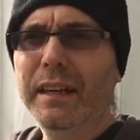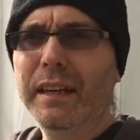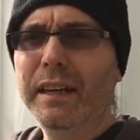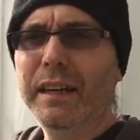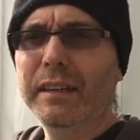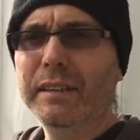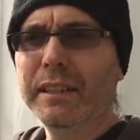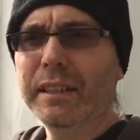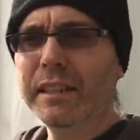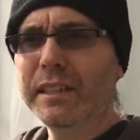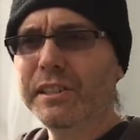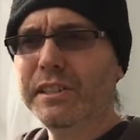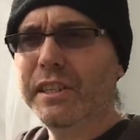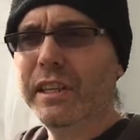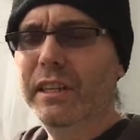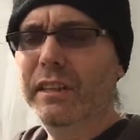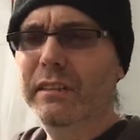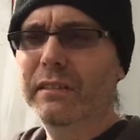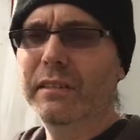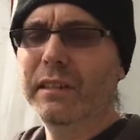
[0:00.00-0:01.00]
Uh, like I
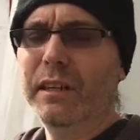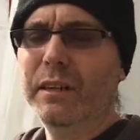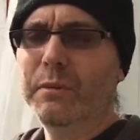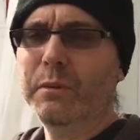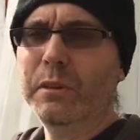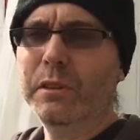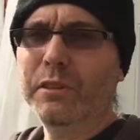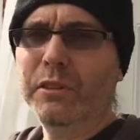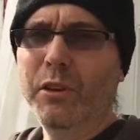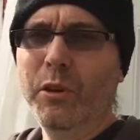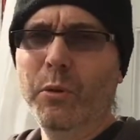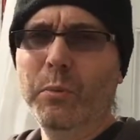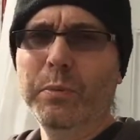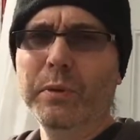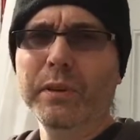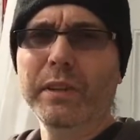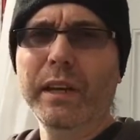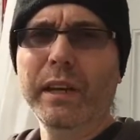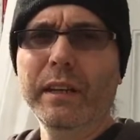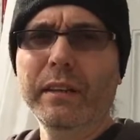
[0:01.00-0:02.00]
said, I was
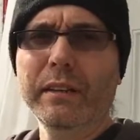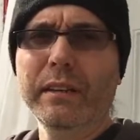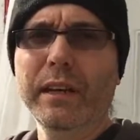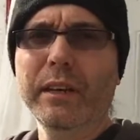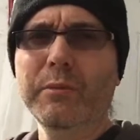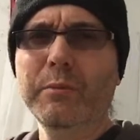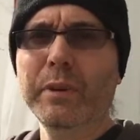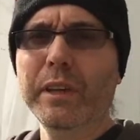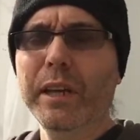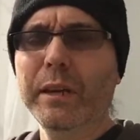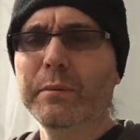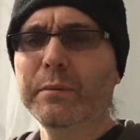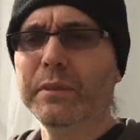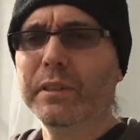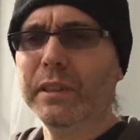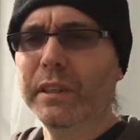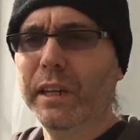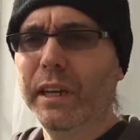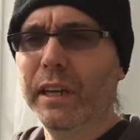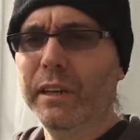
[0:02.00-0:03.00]
hoping that I'd be
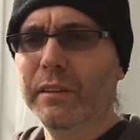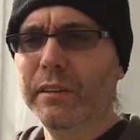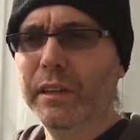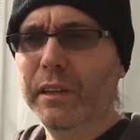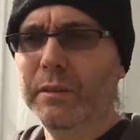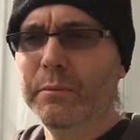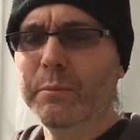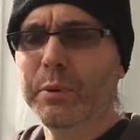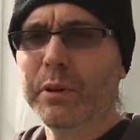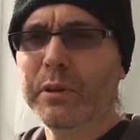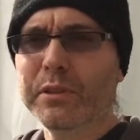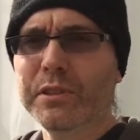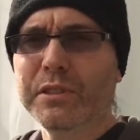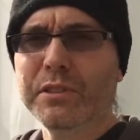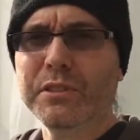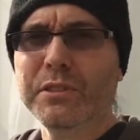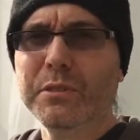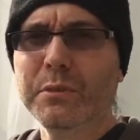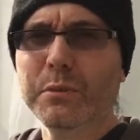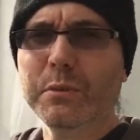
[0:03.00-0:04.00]
able to get
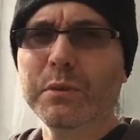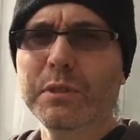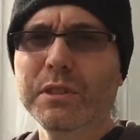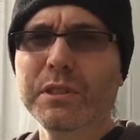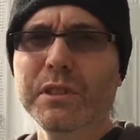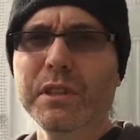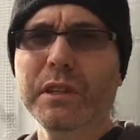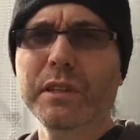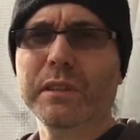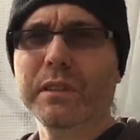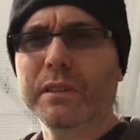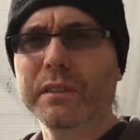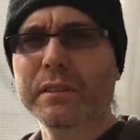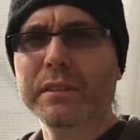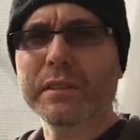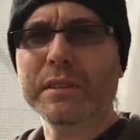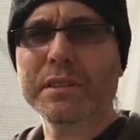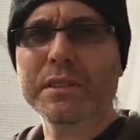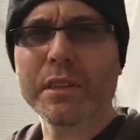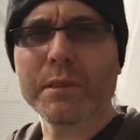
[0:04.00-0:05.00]
in-person tours done
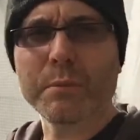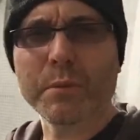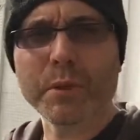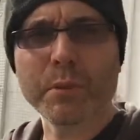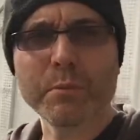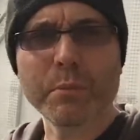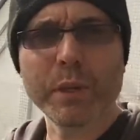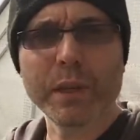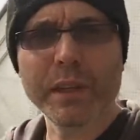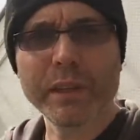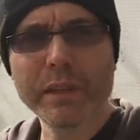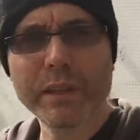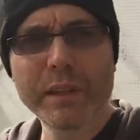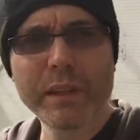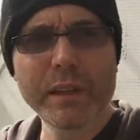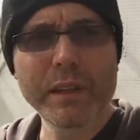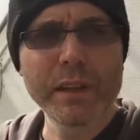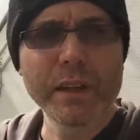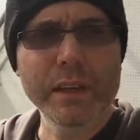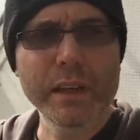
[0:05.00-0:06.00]
this summer, but
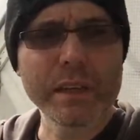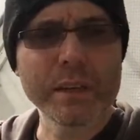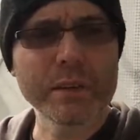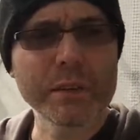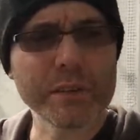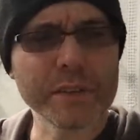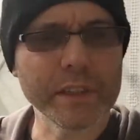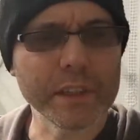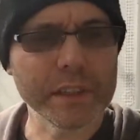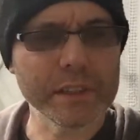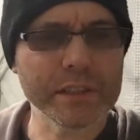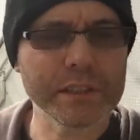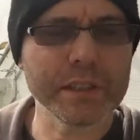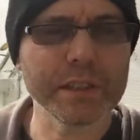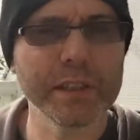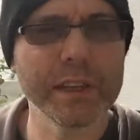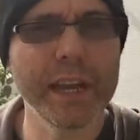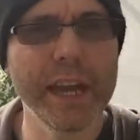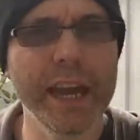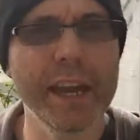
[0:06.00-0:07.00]
I don't think it's
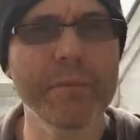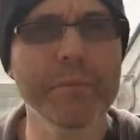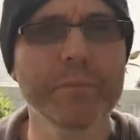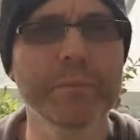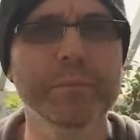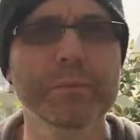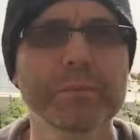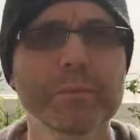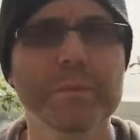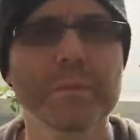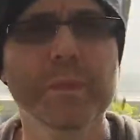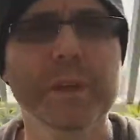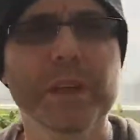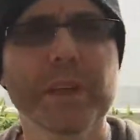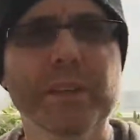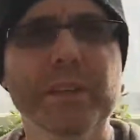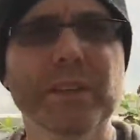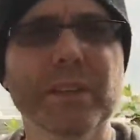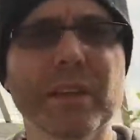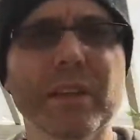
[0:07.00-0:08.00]
going to happen
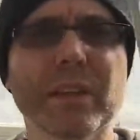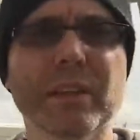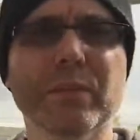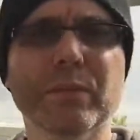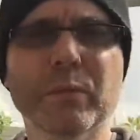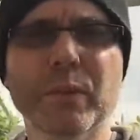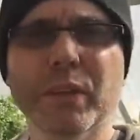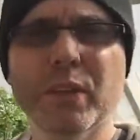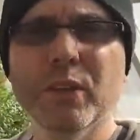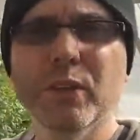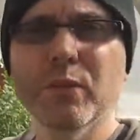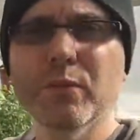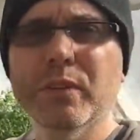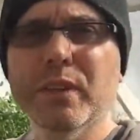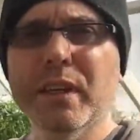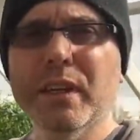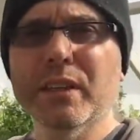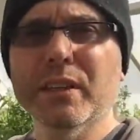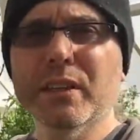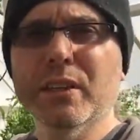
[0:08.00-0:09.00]
with, uh, with
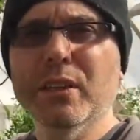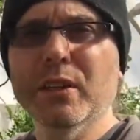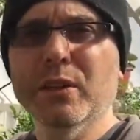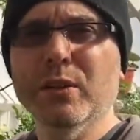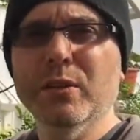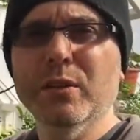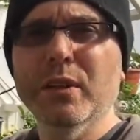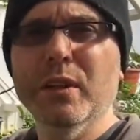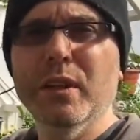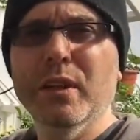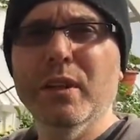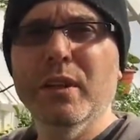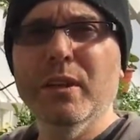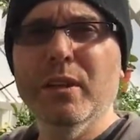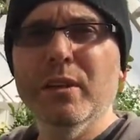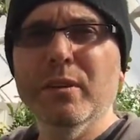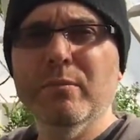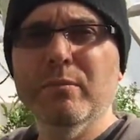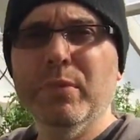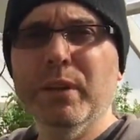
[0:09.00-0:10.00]
COVID on the go.
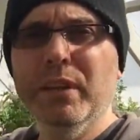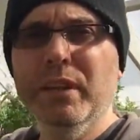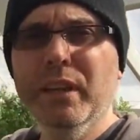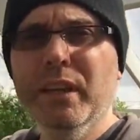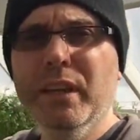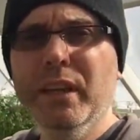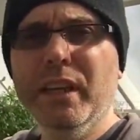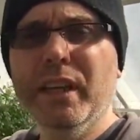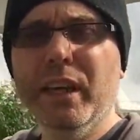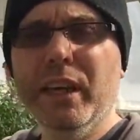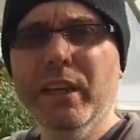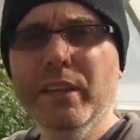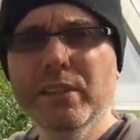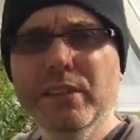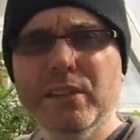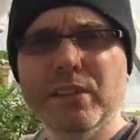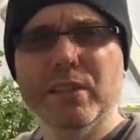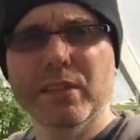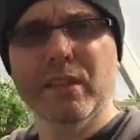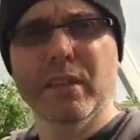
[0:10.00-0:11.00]
But in any
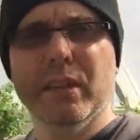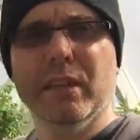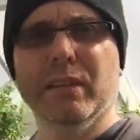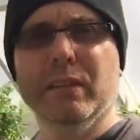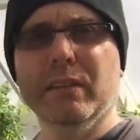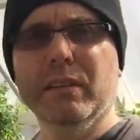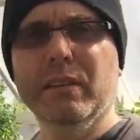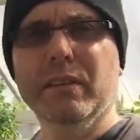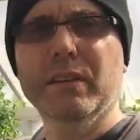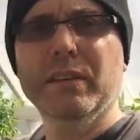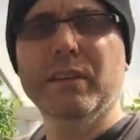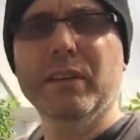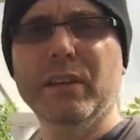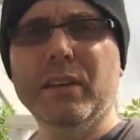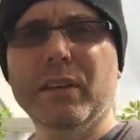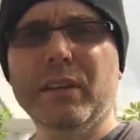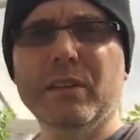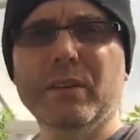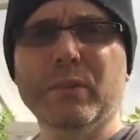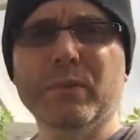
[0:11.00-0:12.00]
case, uh, here you
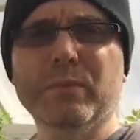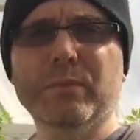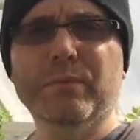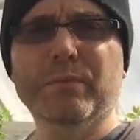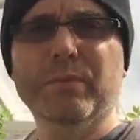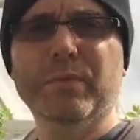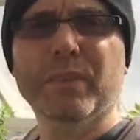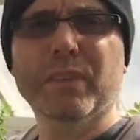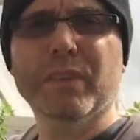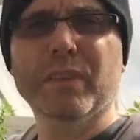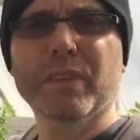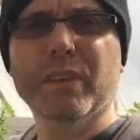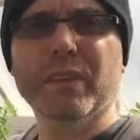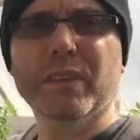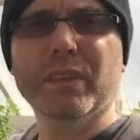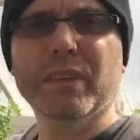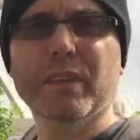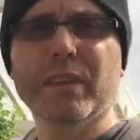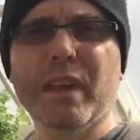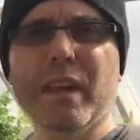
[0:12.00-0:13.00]
go.
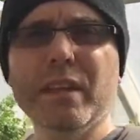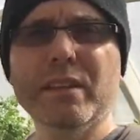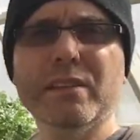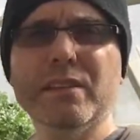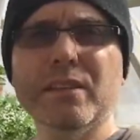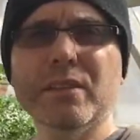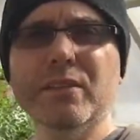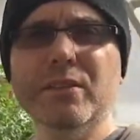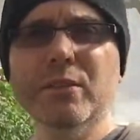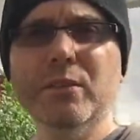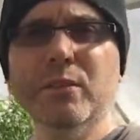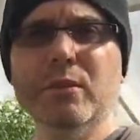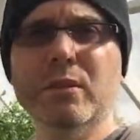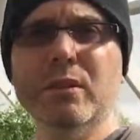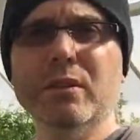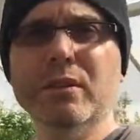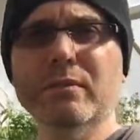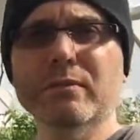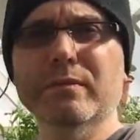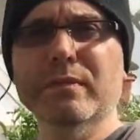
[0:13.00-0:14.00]
That's the
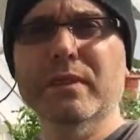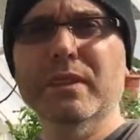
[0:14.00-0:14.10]
tour.